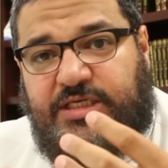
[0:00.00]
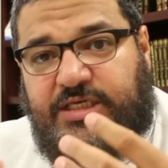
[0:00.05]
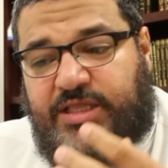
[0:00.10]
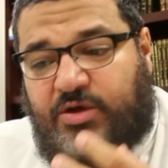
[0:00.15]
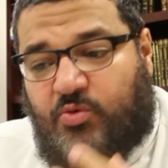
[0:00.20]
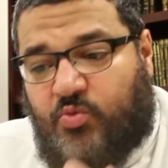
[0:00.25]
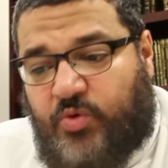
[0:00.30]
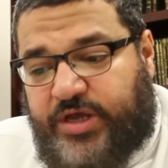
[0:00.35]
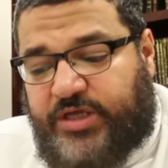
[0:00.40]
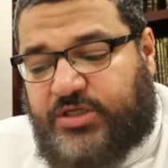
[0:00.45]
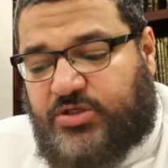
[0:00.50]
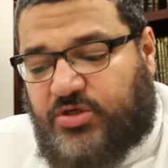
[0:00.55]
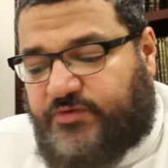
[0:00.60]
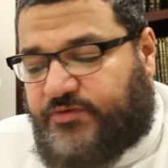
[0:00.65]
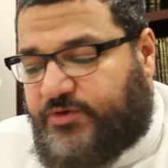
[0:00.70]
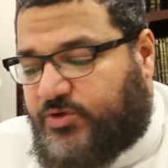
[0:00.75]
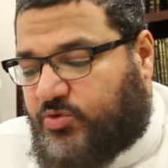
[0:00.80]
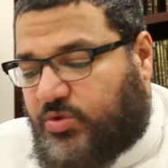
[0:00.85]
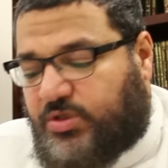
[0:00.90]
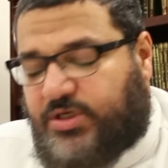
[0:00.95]
the weight
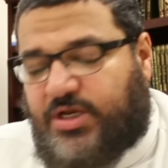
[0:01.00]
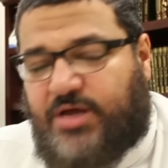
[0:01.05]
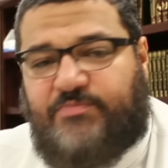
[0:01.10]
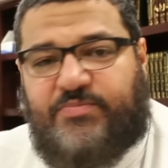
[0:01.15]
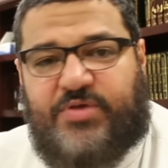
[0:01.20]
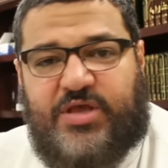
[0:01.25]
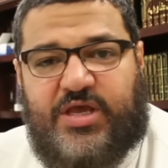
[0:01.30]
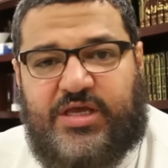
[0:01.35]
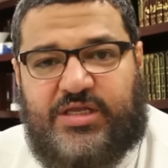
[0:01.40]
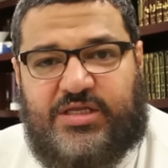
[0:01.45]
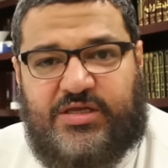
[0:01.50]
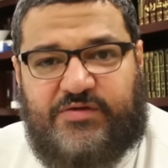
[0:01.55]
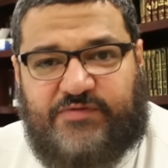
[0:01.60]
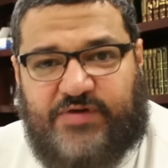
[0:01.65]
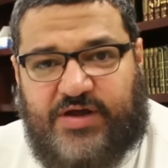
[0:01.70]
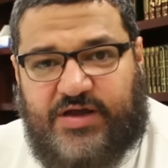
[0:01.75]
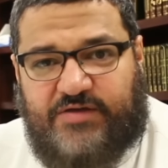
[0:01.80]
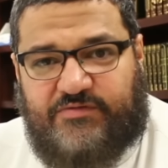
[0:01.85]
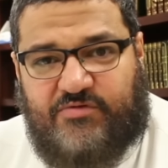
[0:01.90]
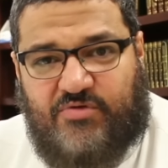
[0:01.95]
of it will not be
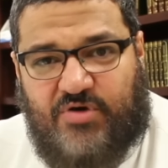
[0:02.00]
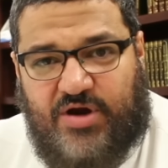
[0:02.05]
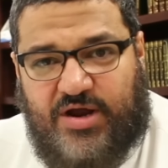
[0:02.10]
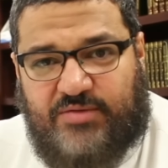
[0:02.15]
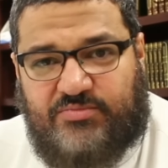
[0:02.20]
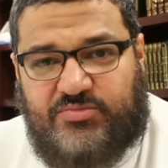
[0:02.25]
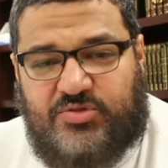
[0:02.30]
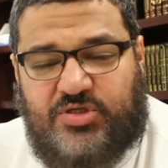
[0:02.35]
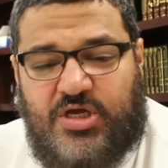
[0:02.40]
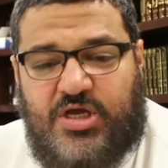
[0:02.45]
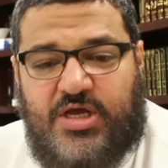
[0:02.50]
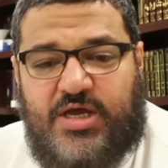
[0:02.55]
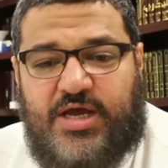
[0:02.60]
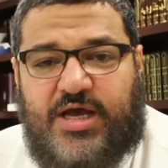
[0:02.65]
85 grams.